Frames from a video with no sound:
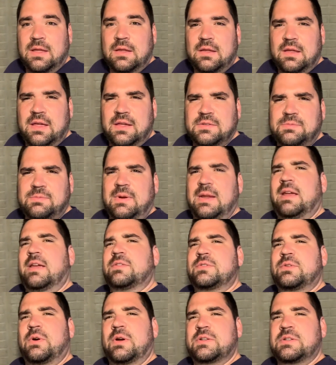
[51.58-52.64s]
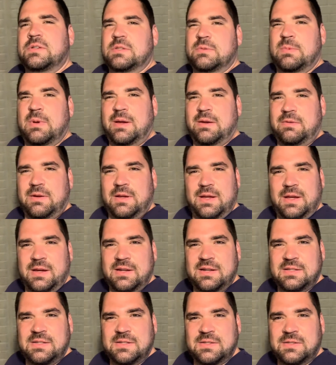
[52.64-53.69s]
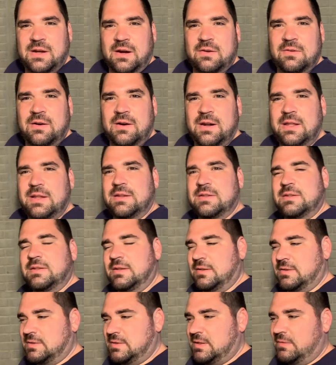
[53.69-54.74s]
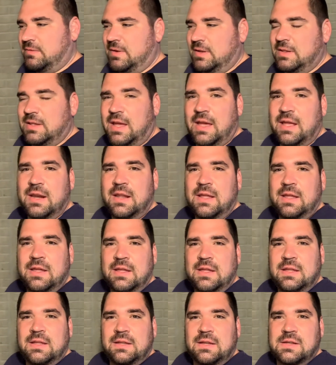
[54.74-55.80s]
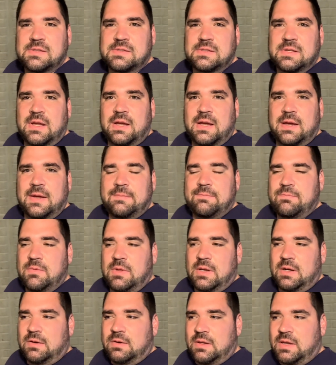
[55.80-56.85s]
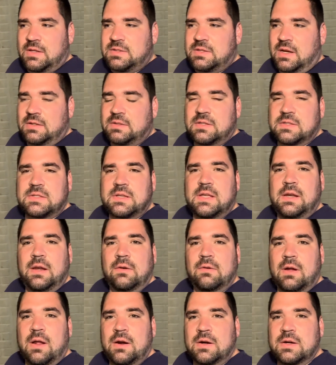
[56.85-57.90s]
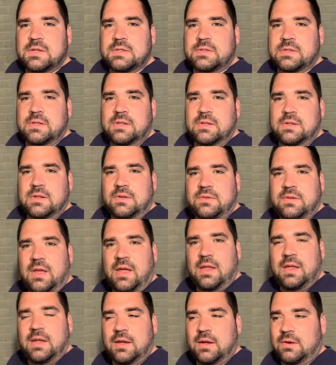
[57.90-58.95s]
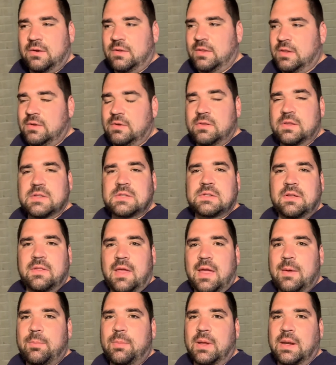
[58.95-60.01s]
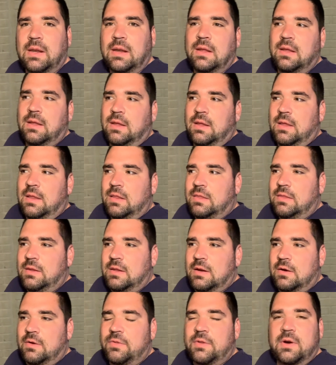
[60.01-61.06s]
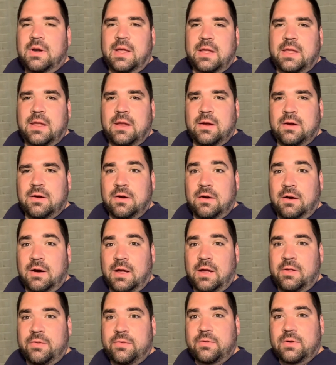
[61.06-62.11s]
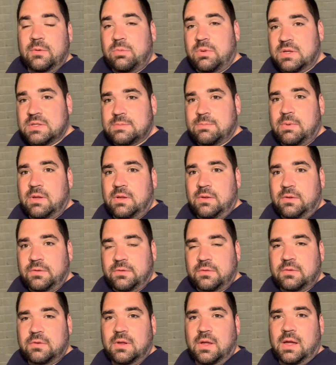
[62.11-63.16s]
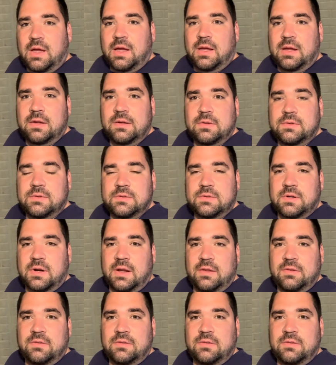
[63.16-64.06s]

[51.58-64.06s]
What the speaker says: and somebody has questions about. Well, how does you start running? Stuff like that. Because you can talk to skinny runners and they'll tell you, oh, they do this or that, but they're not carrying around 3+ bills trying